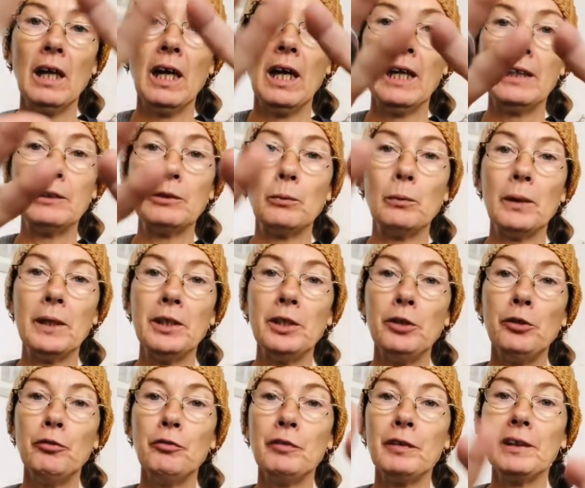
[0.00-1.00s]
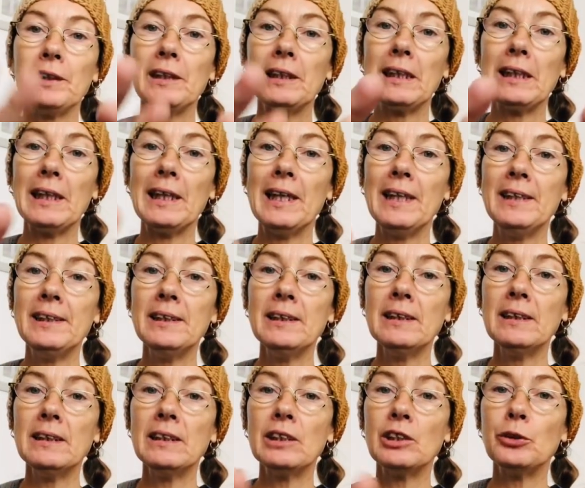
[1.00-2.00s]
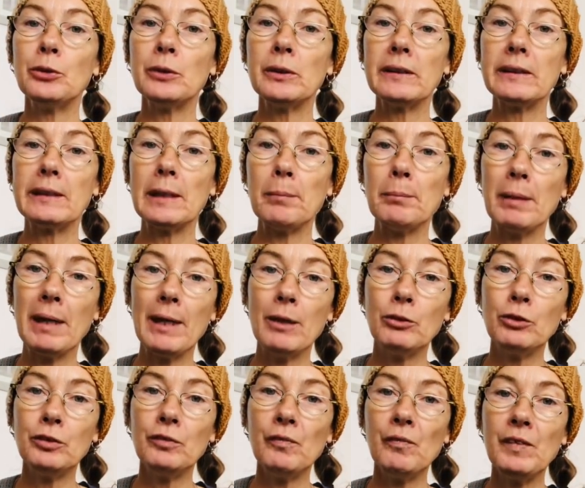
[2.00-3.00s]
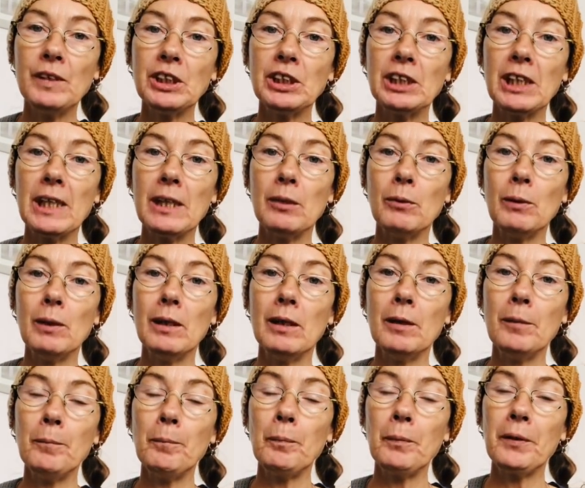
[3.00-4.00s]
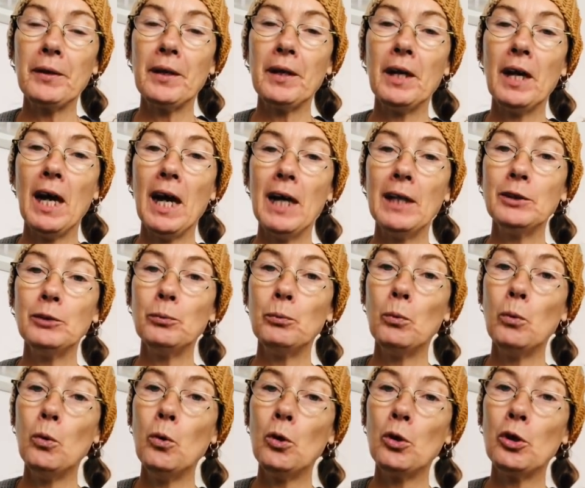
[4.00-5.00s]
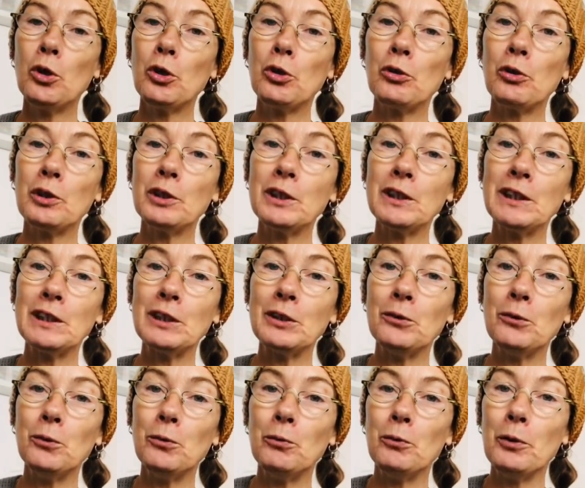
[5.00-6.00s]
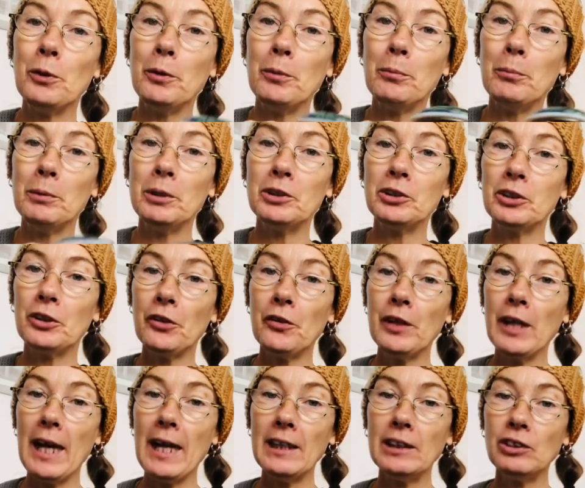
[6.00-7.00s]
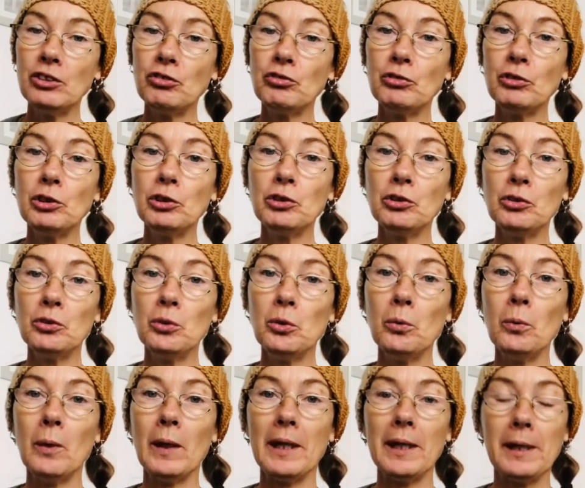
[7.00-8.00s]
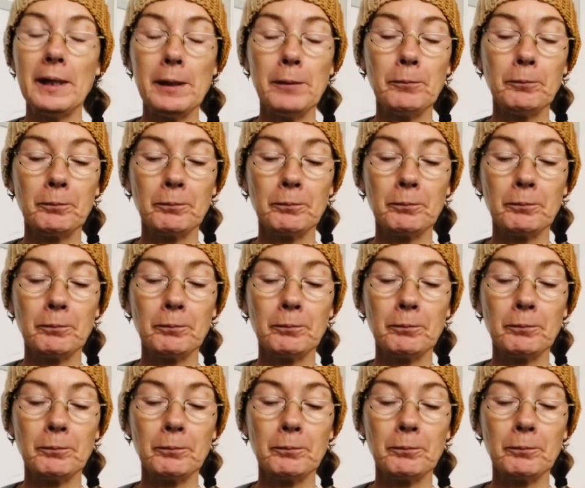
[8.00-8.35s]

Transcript: And when you feel cleansed, you step out of the shower and walk across your room to the astral doorway,